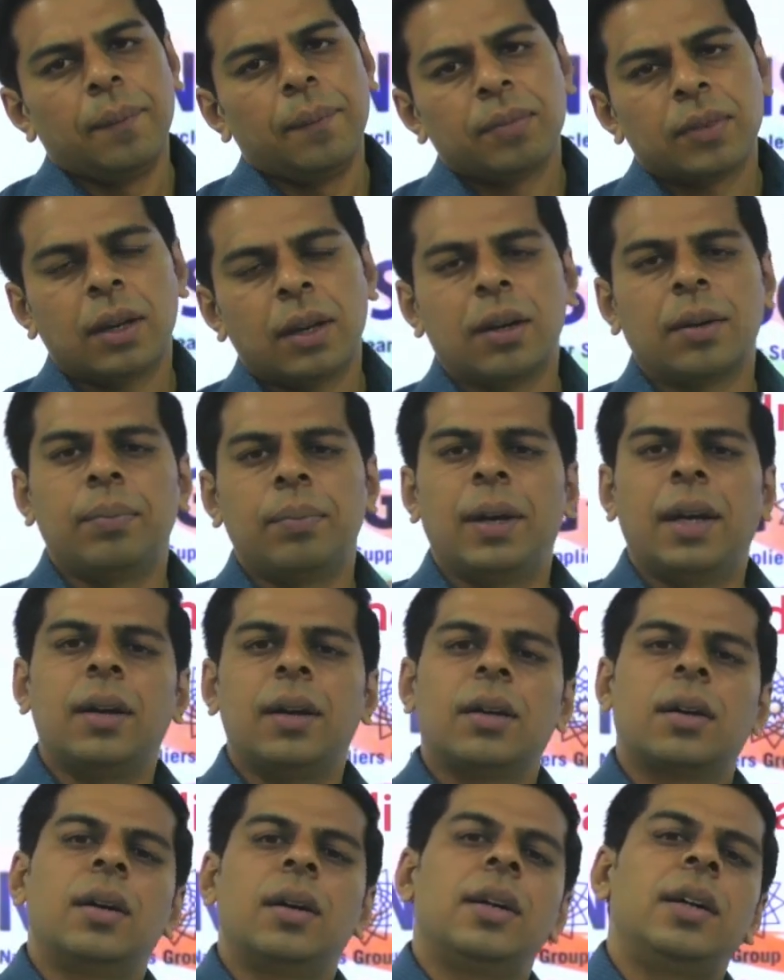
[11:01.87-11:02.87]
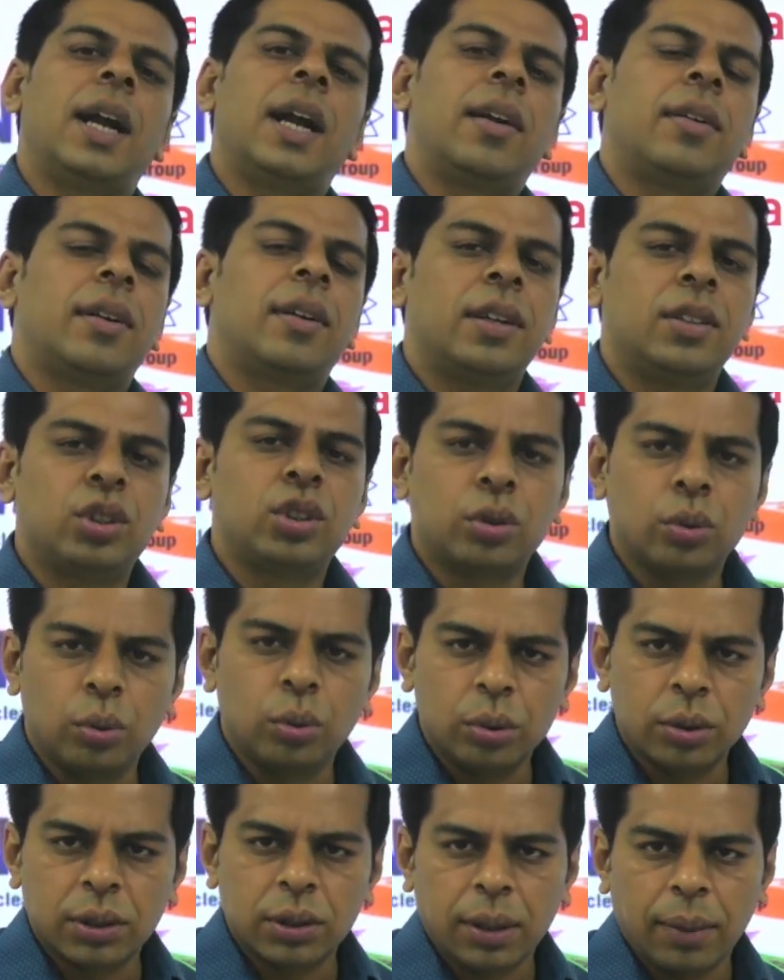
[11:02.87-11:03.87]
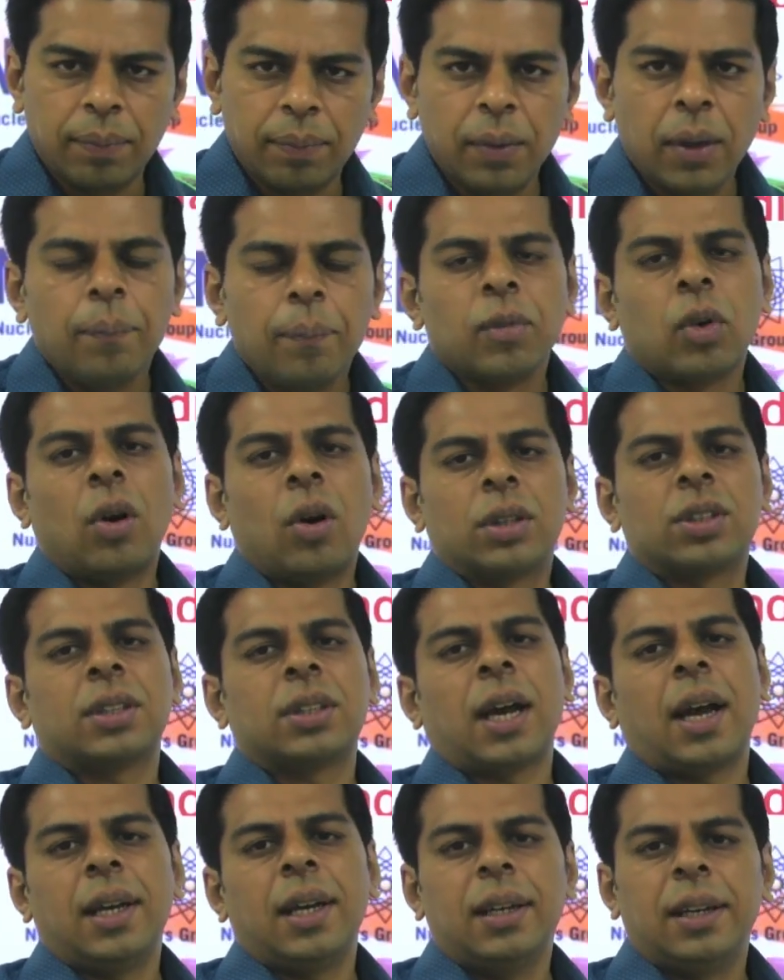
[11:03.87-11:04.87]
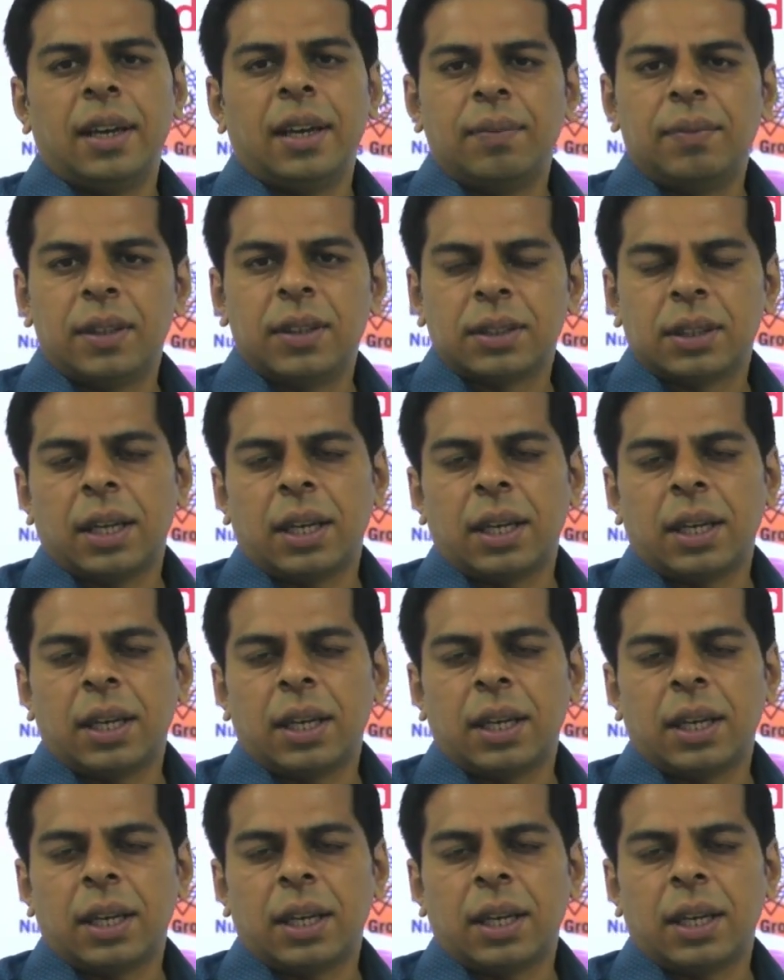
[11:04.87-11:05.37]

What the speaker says: make a deterrence to some hostile neighbors like